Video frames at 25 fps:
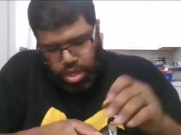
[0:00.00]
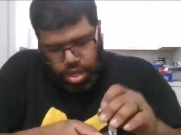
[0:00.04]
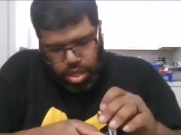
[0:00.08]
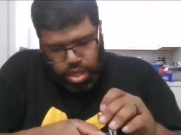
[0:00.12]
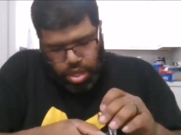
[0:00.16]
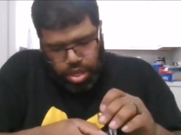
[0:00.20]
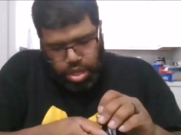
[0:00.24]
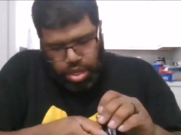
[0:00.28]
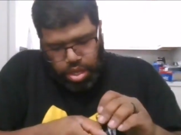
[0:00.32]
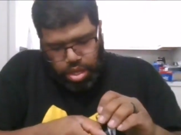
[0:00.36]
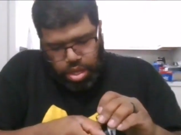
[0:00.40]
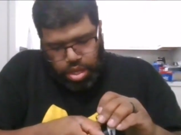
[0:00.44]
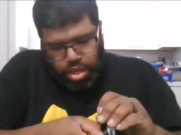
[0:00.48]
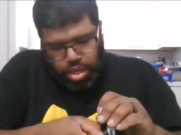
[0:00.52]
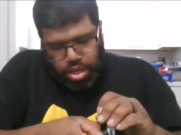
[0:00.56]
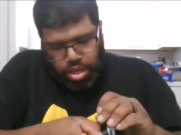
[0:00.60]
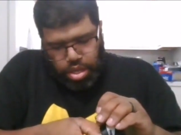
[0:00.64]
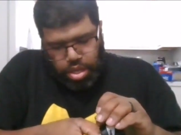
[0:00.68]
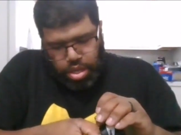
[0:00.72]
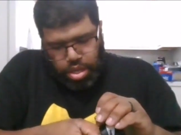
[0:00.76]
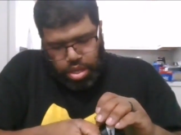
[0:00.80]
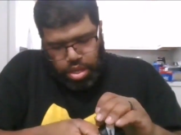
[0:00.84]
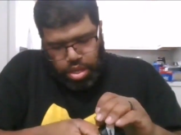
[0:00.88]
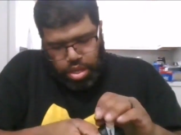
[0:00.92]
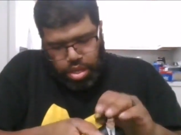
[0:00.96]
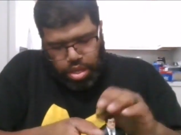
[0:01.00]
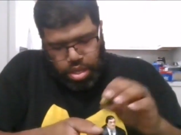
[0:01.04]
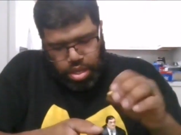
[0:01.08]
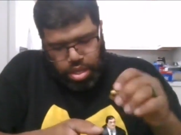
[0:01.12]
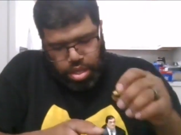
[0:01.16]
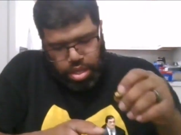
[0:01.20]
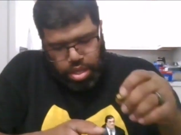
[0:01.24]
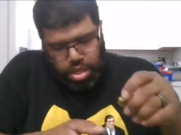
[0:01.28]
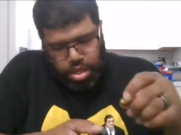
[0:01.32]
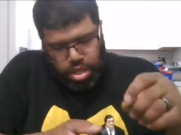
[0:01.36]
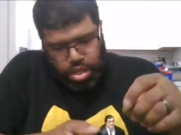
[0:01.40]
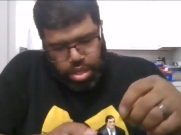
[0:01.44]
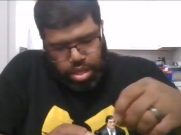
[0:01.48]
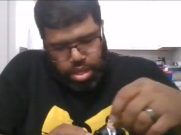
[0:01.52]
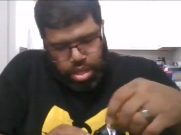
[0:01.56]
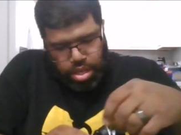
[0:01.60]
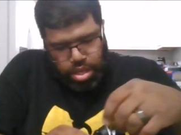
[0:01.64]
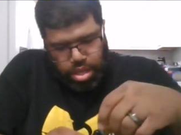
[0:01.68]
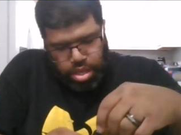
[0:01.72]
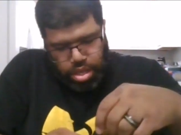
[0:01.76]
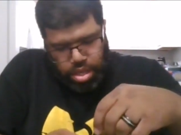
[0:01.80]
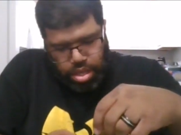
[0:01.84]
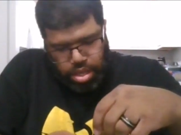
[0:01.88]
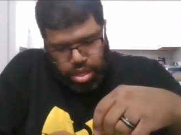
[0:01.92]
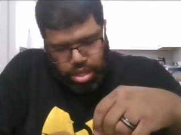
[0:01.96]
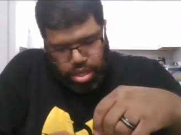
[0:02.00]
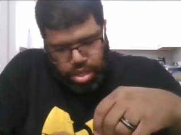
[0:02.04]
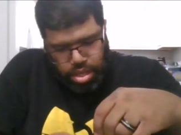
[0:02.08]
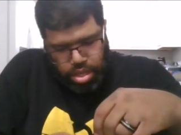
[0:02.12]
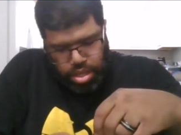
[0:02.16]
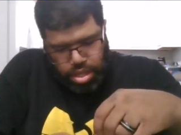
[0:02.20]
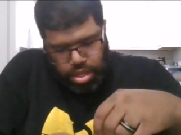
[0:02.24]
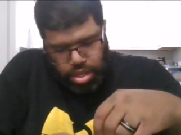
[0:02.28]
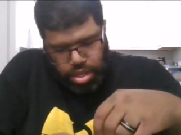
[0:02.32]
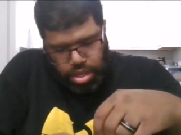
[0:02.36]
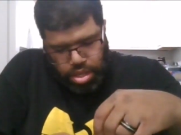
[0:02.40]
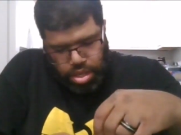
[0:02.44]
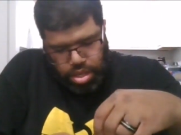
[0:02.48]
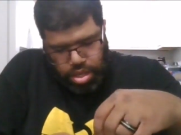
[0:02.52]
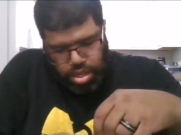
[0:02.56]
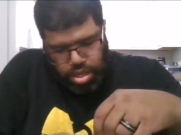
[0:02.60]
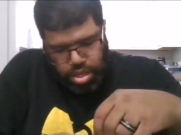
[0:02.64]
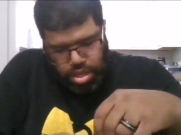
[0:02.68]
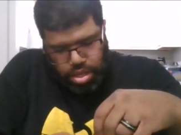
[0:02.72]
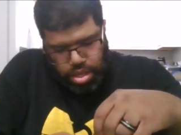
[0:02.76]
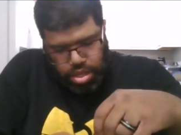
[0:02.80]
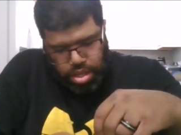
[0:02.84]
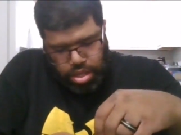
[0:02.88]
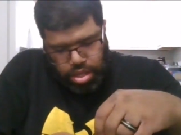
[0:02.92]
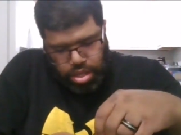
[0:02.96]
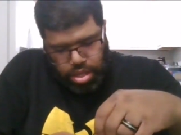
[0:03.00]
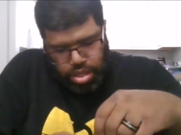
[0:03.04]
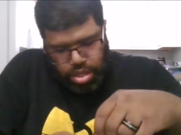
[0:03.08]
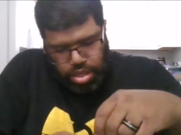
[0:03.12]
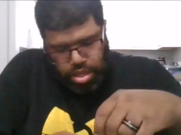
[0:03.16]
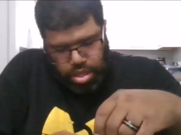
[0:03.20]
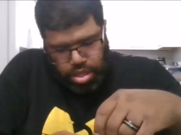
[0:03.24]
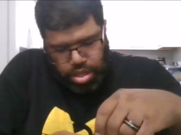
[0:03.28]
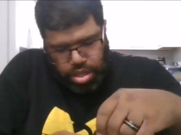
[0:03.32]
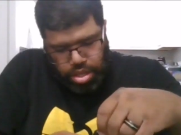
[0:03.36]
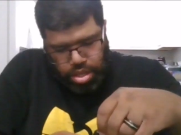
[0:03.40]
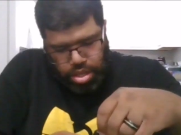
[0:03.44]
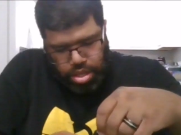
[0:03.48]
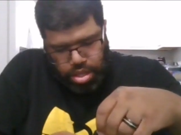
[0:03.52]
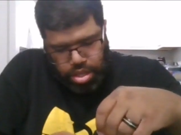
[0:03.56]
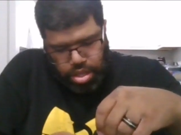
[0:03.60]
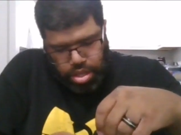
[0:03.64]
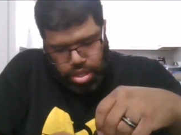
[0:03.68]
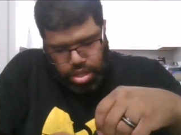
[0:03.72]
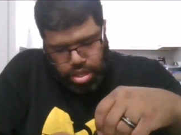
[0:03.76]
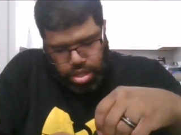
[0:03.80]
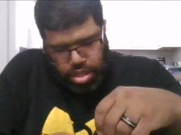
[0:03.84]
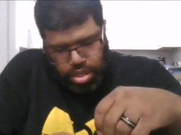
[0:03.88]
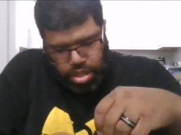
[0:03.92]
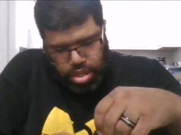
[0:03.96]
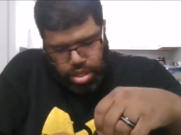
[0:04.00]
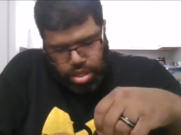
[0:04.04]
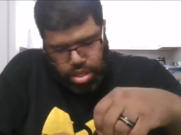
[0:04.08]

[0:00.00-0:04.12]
[no speech]